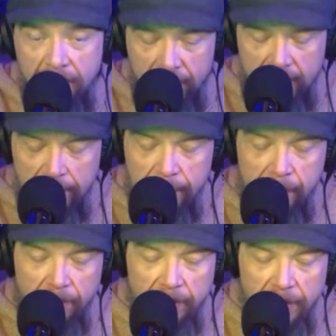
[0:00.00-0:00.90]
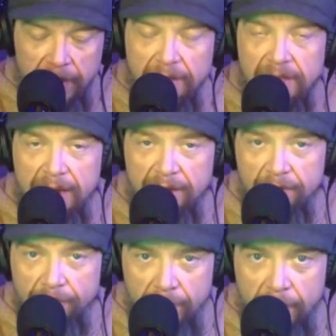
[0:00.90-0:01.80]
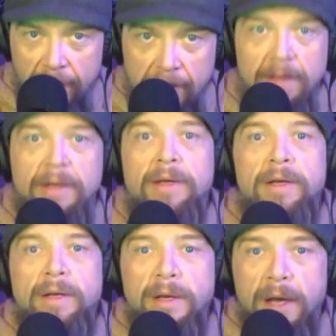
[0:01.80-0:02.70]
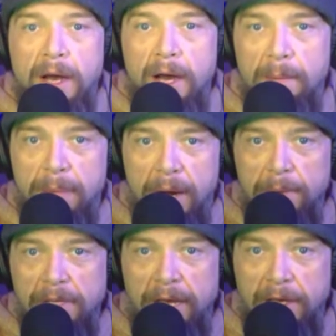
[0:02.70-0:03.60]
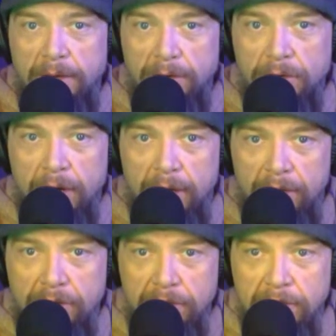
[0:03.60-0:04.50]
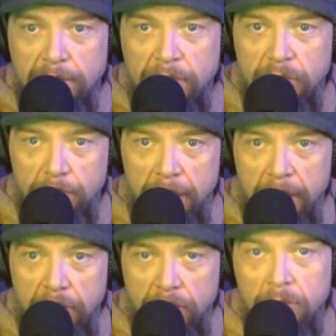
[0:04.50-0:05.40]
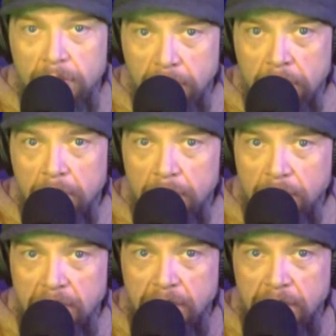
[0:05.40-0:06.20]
email the link. That is fine. But I would like you to try to use the submission page because